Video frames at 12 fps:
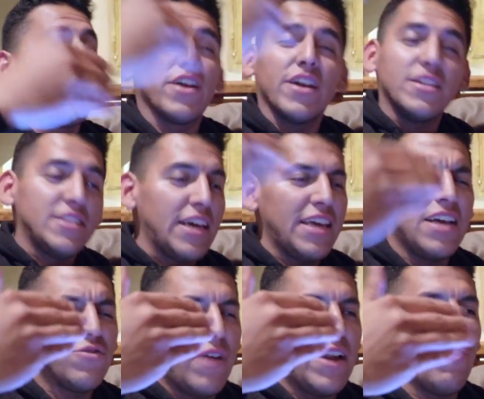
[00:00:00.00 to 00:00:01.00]
they're going to say yes
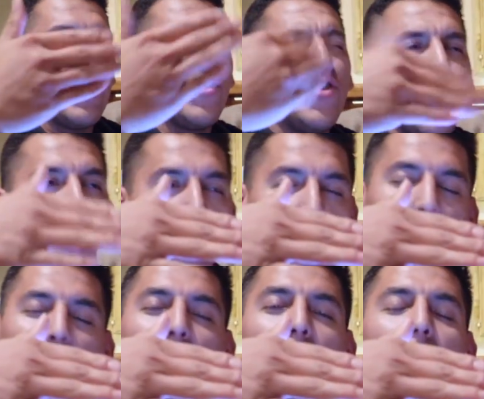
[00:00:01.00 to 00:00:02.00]
right away. No.
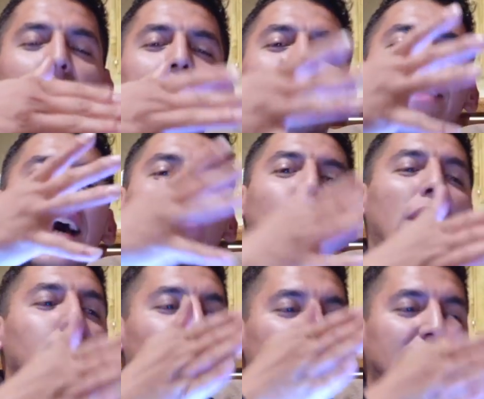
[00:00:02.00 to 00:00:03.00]
That's why
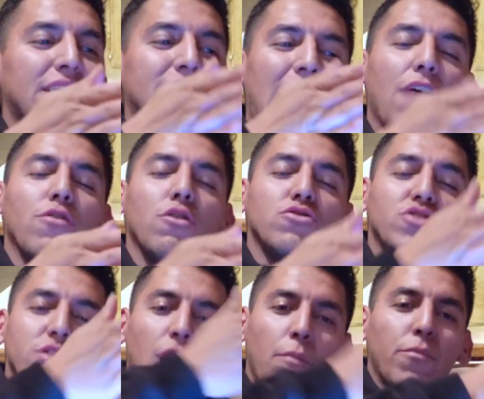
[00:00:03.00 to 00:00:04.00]
breaking down those
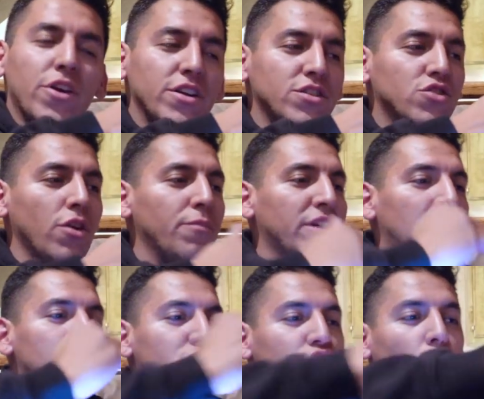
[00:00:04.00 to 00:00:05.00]
numbers so it
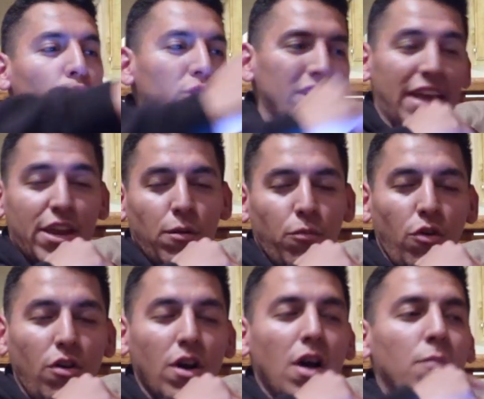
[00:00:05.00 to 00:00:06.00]
becomes so
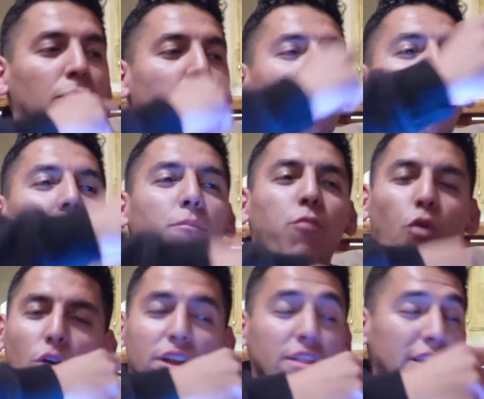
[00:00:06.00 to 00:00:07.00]
relatable, but more
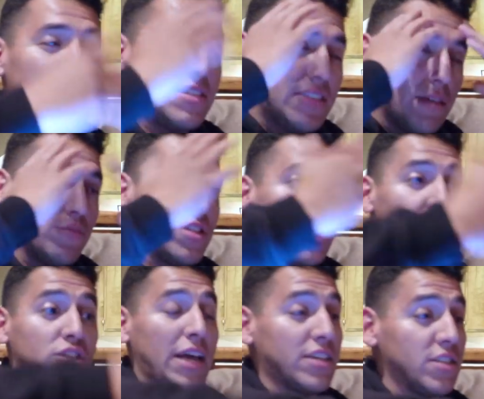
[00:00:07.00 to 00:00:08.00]
importantly, it seems
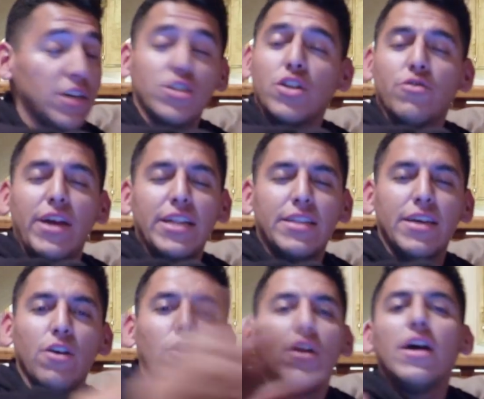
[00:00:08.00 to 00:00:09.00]
such a great
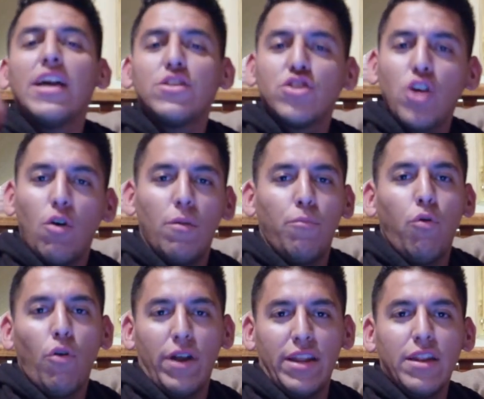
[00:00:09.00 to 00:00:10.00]
deal is so
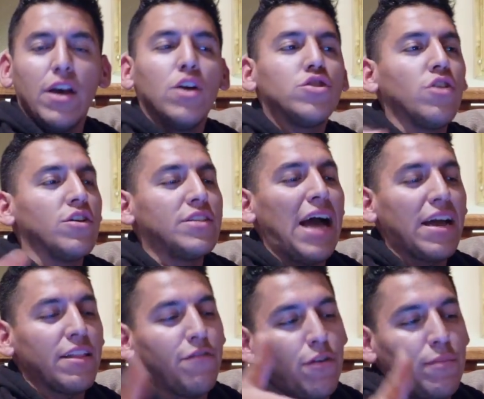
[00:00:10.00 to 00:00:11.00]
important. So
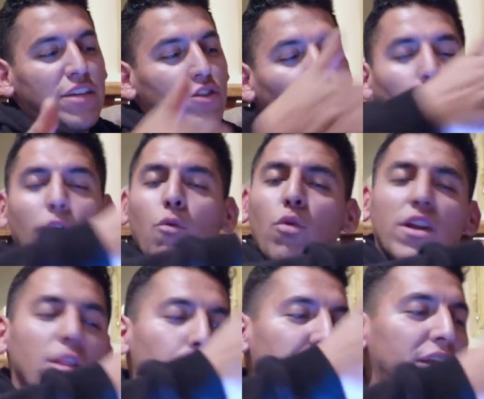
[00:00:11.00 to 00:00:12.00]
exactly for me, so one of
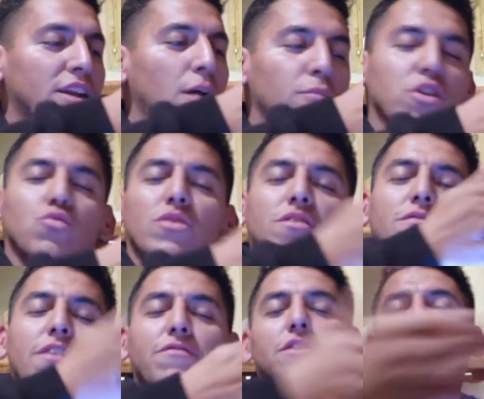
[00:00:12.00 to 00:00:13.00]
the big numbers was
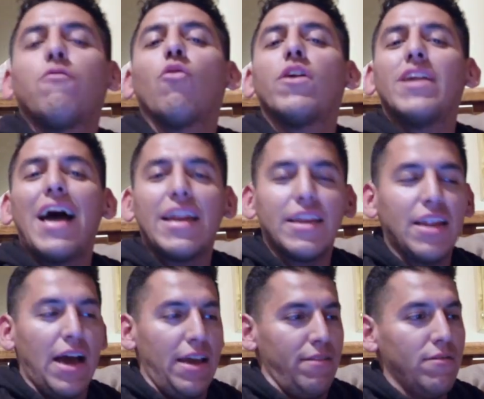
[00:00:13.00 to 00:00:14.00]

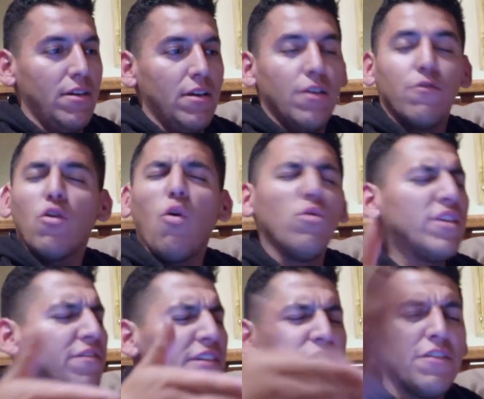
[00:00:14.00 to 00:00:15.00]
$54.99. For only
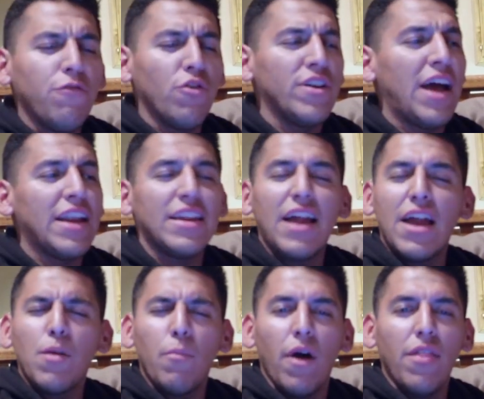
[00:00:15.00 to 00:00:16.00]
$54.99
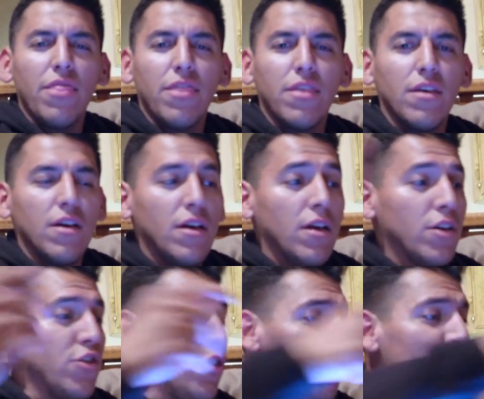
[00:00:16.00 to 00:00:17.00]
a month,
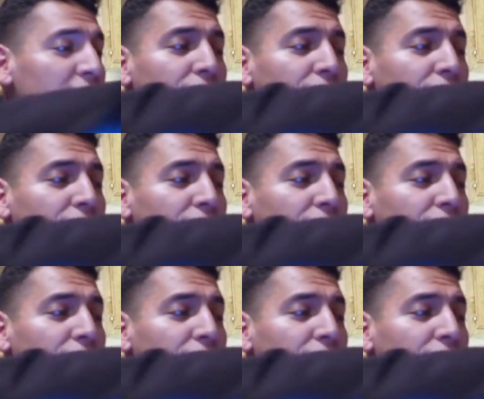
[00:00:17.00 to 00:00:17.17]
you don't pay